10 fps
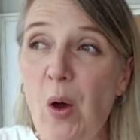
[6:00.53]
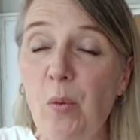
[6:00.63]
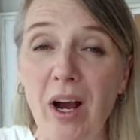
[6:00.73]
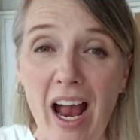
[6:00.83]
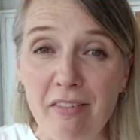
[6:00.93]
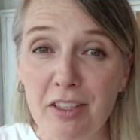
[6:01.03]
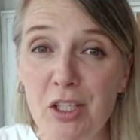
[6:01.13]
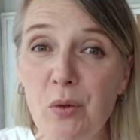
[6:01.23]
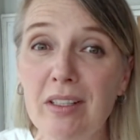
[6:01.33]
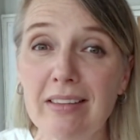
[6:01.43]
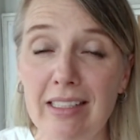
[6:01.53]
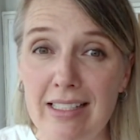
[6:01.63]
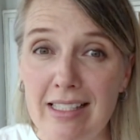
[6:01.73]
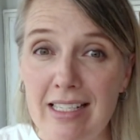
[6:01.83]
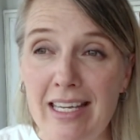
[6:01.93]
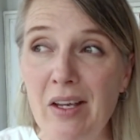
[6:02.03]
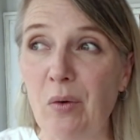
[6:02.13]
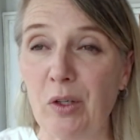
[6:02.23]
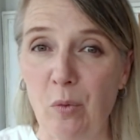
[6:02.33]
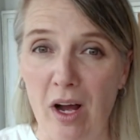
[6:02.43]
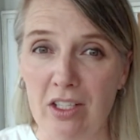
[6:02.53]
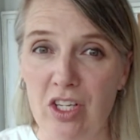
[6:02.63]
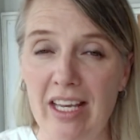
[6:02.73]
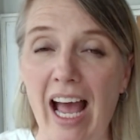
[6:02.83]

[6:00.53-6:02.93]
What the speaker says: Wherever you are listening or watching,